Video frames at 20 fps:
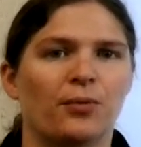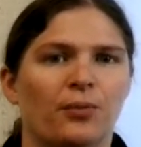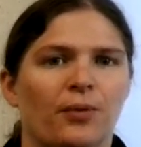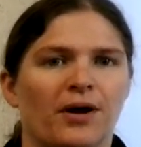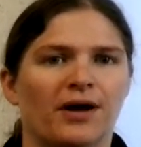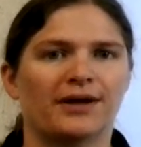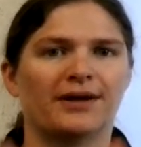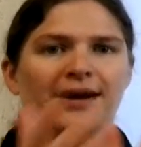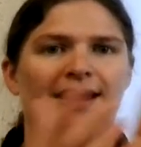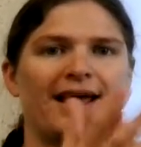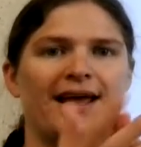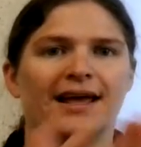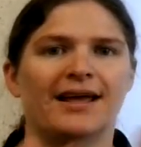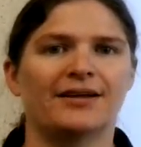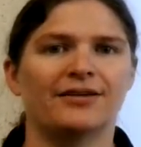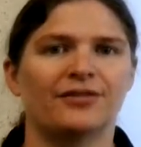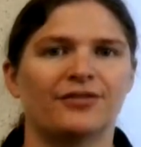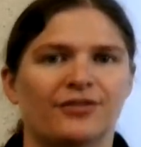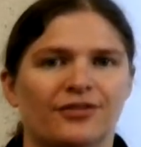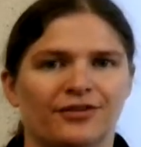1
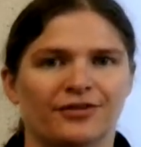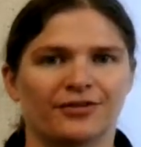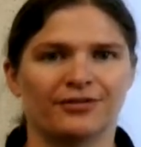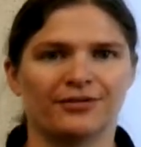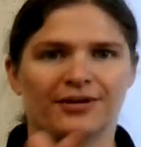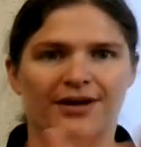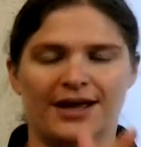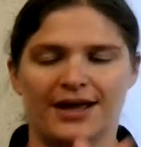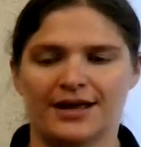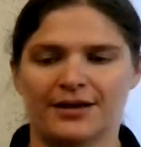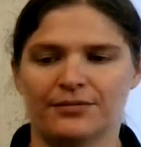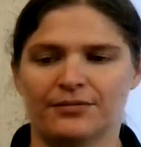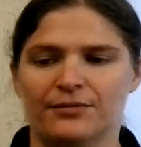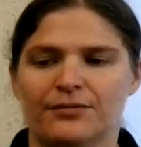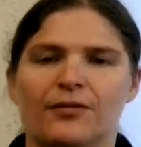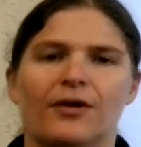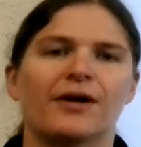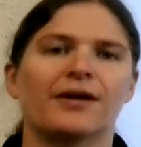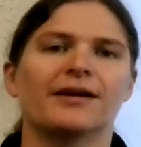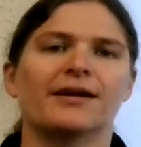and 2
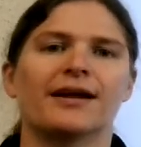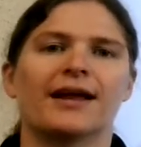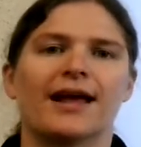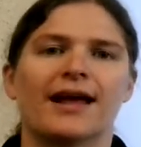and 1